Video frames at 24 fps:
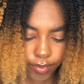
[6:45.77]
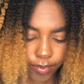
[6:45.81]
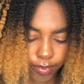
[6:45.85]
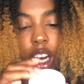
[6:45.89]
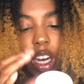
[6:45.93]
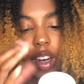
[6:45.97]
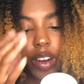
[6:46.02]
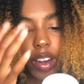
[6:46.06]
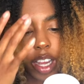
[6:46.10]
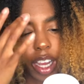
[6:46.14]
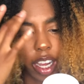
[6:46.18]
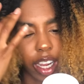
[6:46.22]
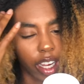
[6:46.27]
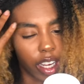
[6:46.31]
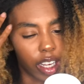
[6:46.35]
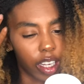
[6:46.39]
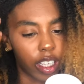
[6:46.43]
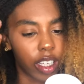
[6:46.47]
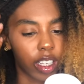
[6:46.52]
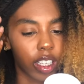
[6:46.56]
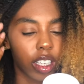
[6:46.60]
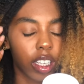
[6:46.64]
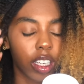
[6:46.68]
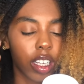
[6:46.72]

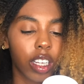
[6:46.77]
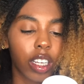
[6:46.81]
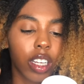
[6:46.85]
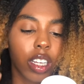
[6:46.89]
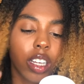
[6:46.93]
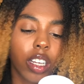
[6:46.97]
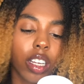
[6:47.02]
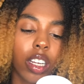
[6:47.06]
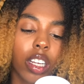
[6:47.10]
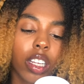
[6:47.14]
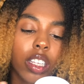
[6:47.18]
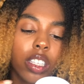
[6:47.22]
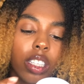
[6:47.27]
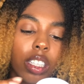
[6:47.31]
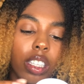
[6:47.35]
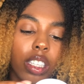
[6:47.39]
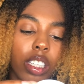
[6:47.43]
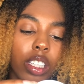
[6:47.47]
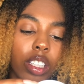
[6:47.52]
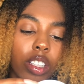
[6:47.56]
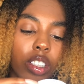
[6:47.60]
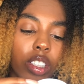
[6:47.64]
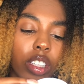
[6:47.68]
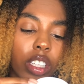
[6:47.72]
Okay,
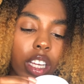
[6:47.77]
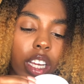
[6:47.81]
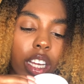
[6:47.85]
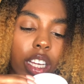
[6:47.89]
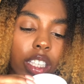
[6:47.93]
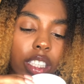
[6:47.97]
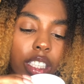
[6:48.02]
it